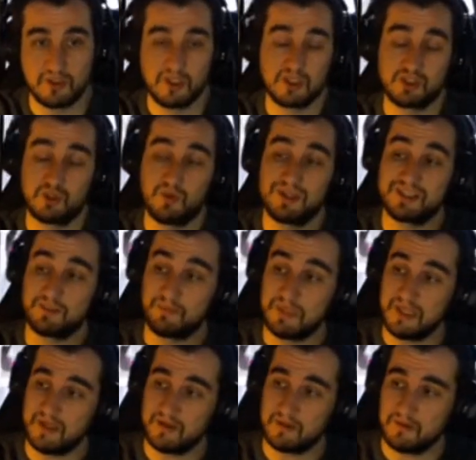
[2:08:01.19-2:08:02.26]
So as a
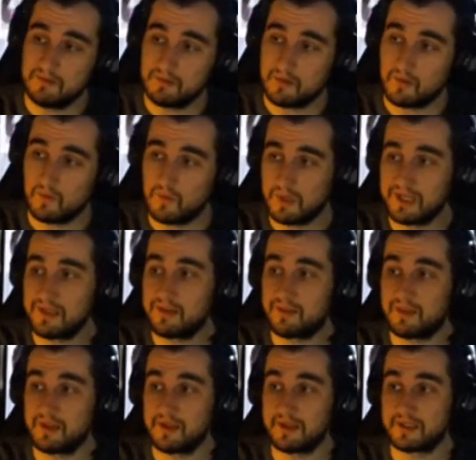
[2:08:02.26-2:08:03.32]
player, what I
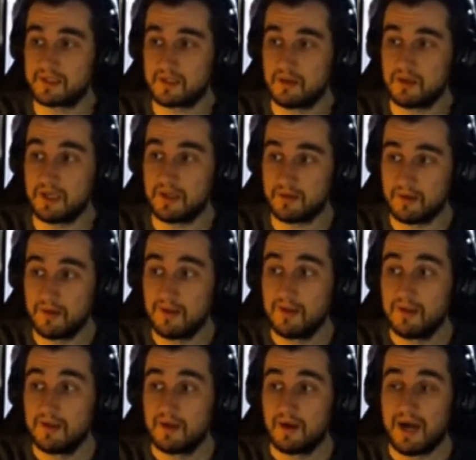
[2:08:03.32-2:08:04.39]
think is, okay,
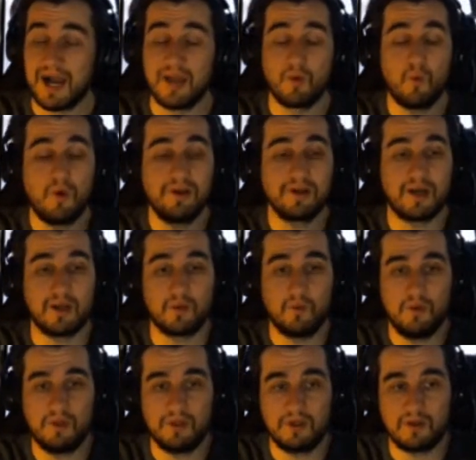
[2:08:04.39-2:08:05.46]
I
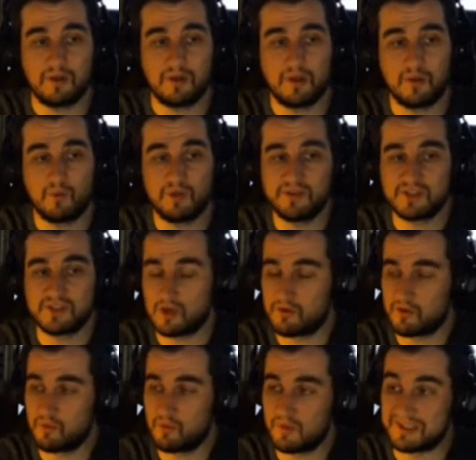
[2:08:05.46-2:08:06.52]
wanna
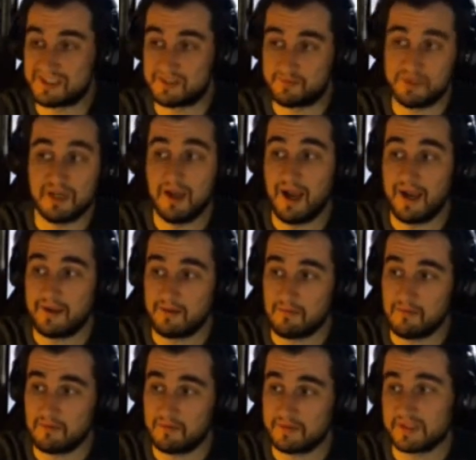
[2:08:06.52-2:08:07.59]
discover what's behind
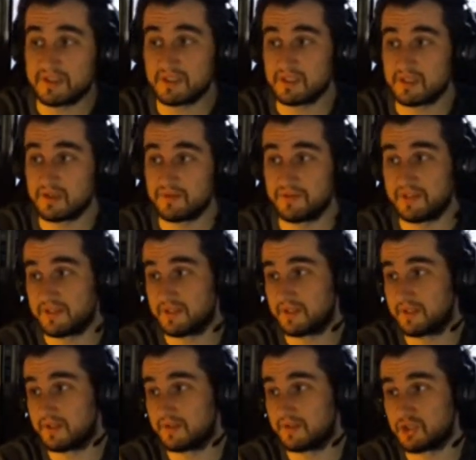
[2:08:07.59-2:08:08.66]

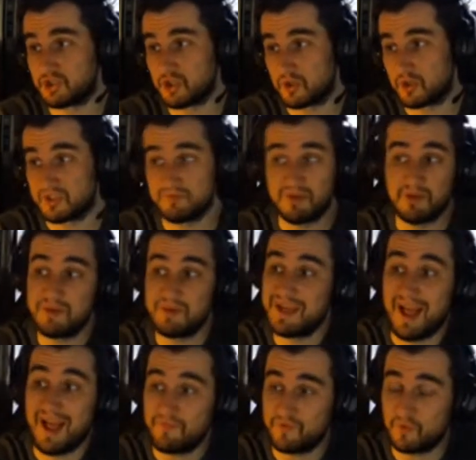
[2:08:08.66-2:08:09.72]
the church. Maybe I
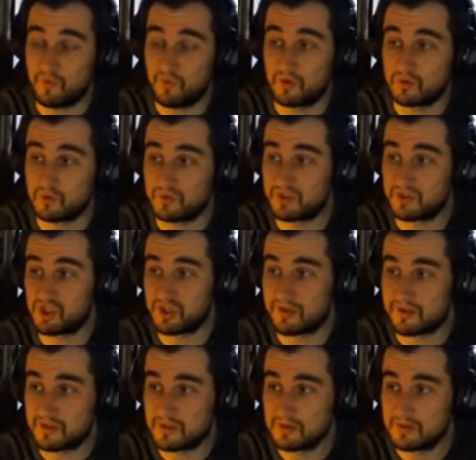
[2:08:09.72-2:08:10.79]
have to go to the
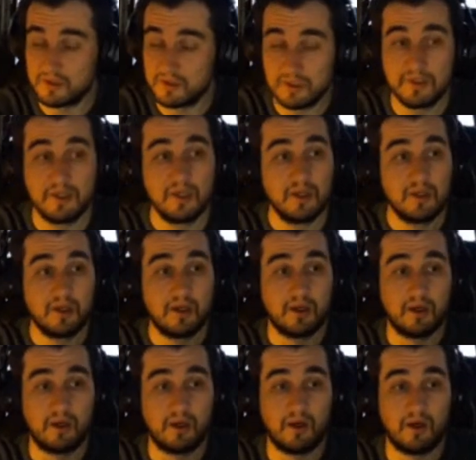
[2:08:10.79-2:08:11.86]
church.
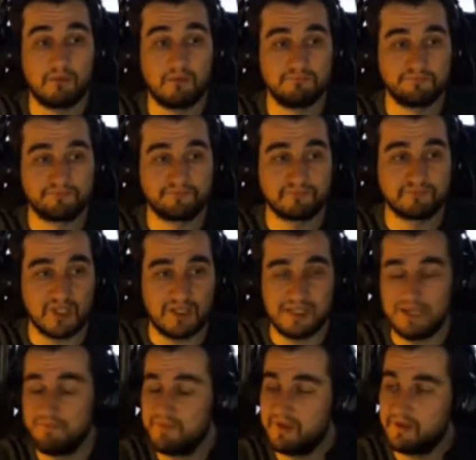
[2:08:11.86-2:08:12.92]

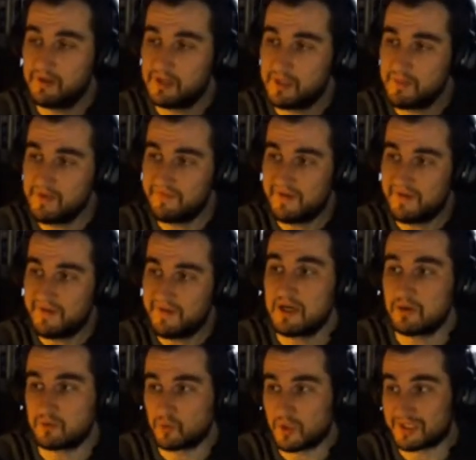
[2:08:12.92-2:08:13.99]
Let me find
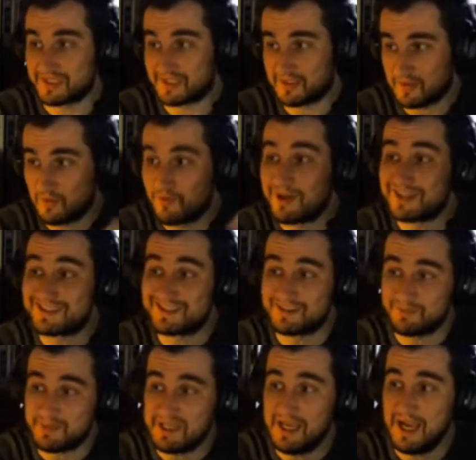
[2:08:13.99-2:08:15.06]
out
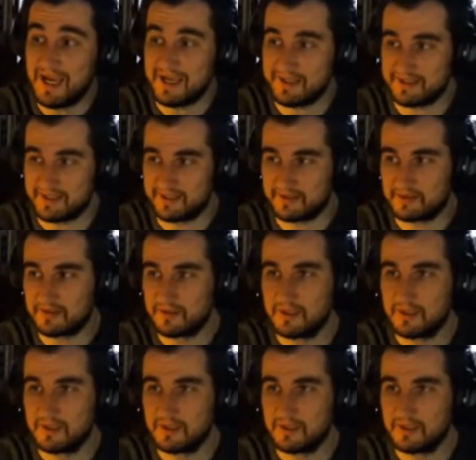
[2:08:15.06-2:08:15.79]
what's behind it.